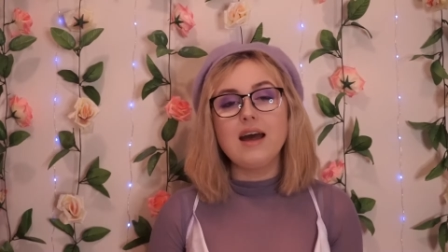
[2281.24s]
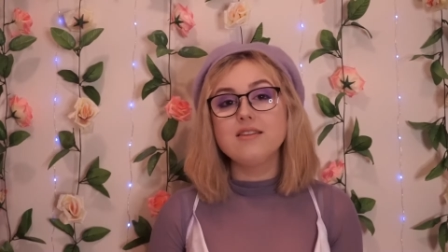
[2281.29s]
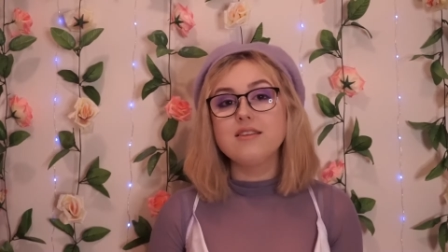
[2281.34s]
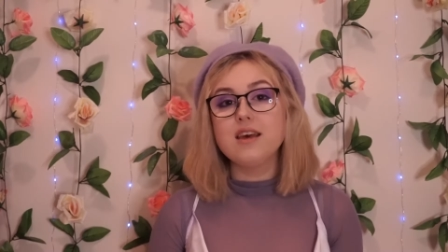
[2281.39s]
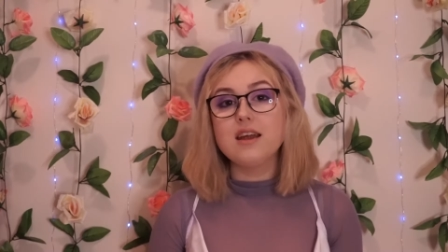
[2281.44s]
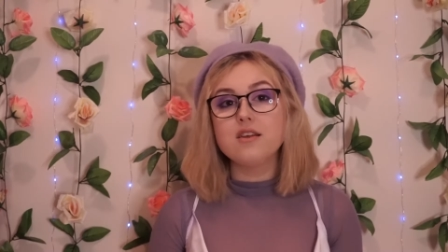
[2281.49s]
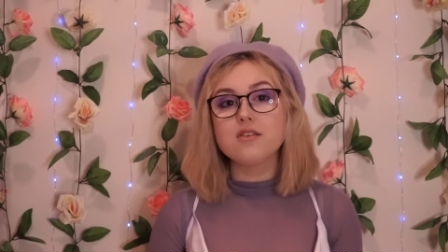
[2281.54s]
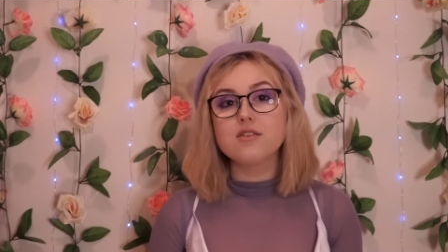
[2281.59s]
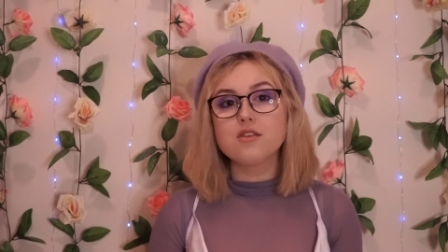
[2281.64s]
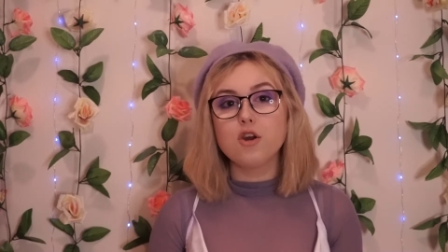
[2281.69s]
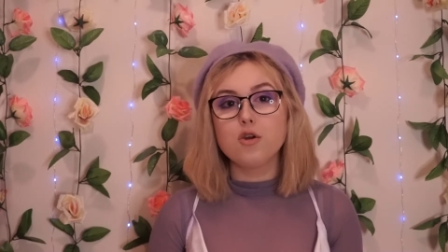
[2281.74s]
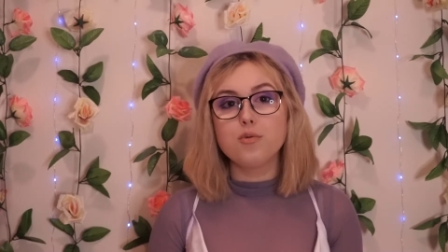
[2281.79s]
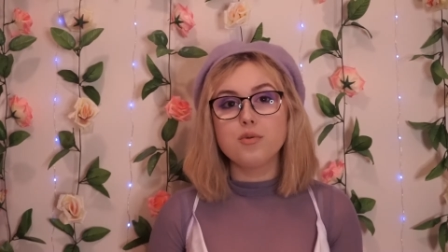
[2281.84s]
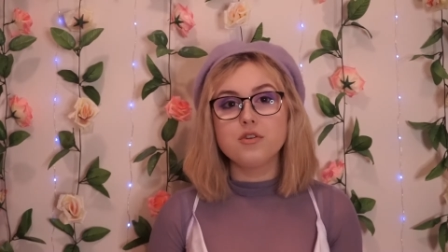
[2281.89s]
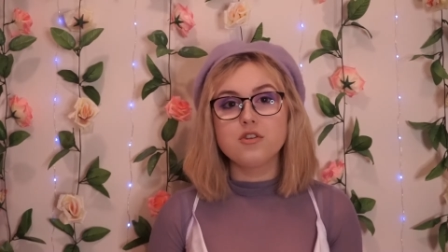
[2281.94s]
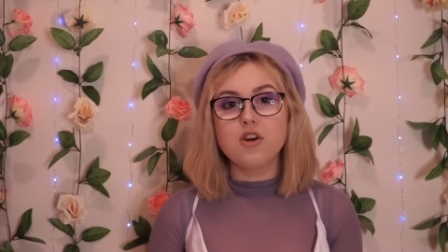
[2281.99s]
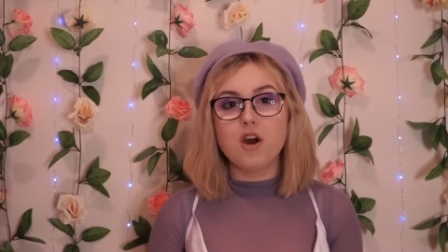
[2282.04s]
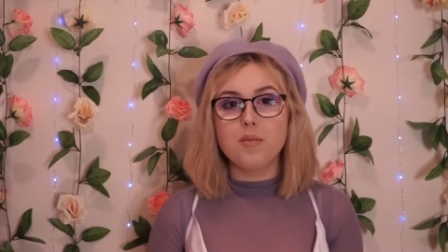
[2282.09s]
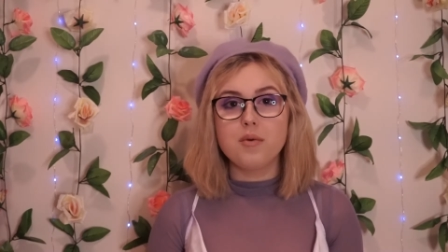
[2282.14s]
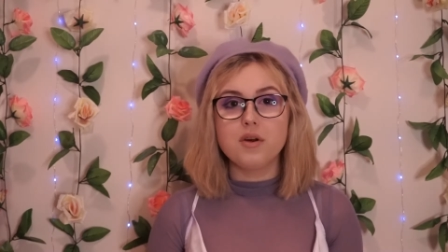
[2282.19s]
Dennis opened
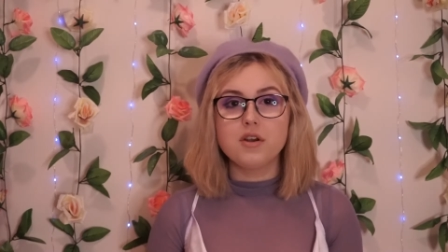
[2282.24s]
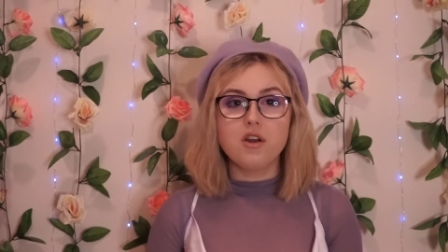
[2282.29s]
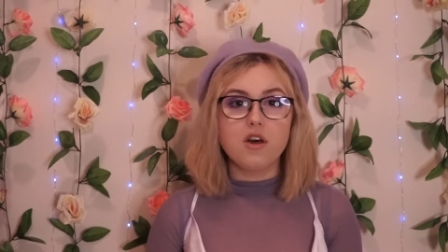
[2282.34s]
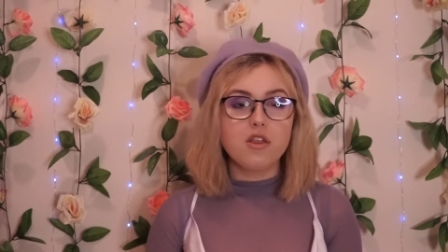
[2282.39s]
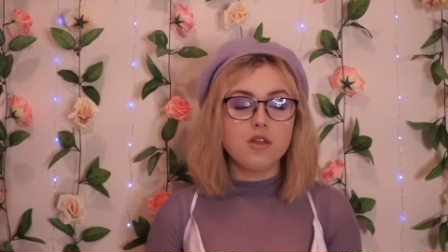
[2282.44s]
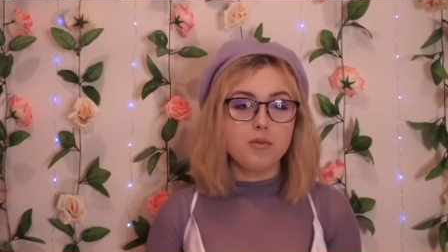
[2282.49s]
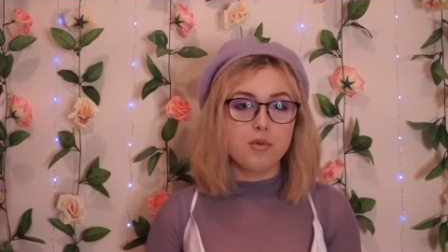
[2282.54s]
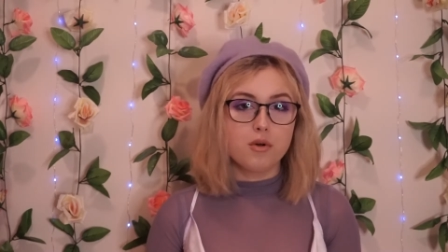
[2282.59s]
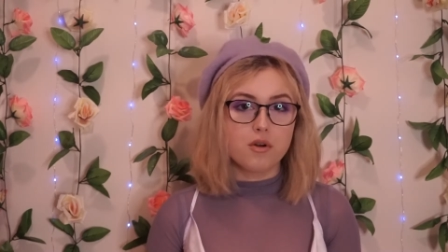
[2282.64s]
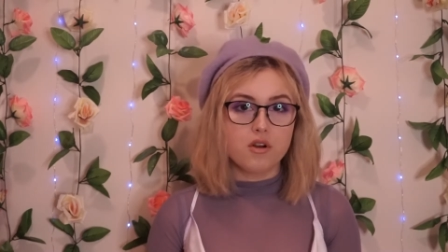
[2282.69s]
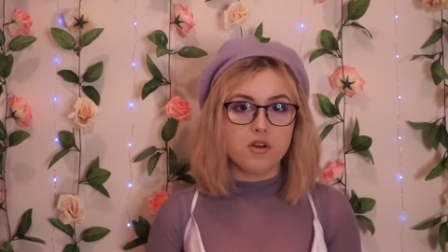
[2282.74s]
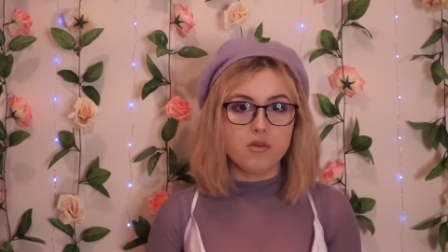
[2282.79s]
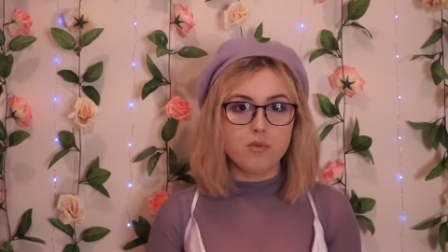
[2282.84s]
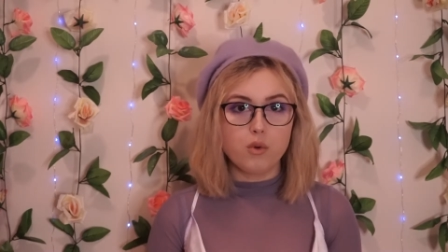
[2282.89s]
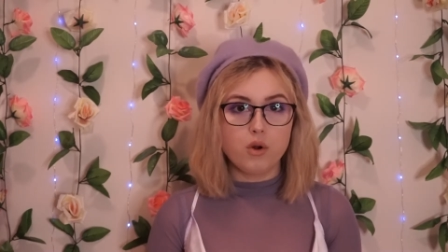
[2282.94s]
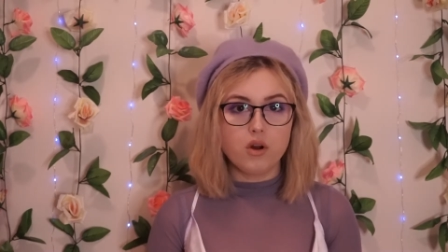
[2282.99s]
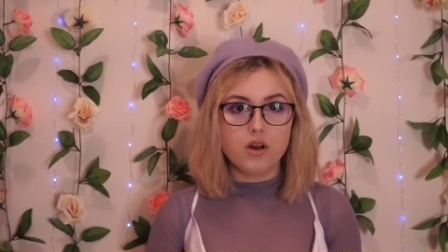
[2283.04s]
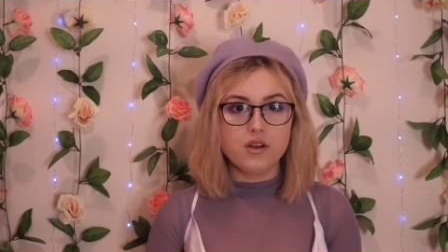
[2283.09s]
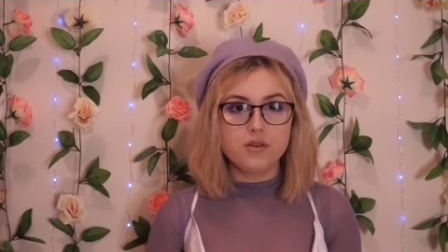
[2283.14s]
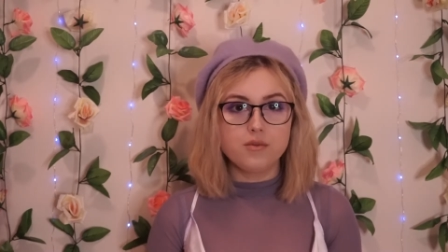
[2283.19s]
up another bottle of
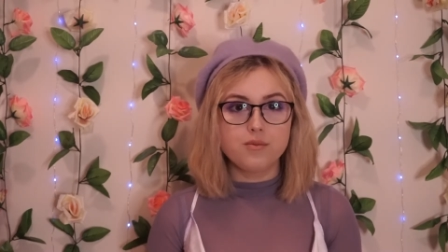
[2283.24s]
wine.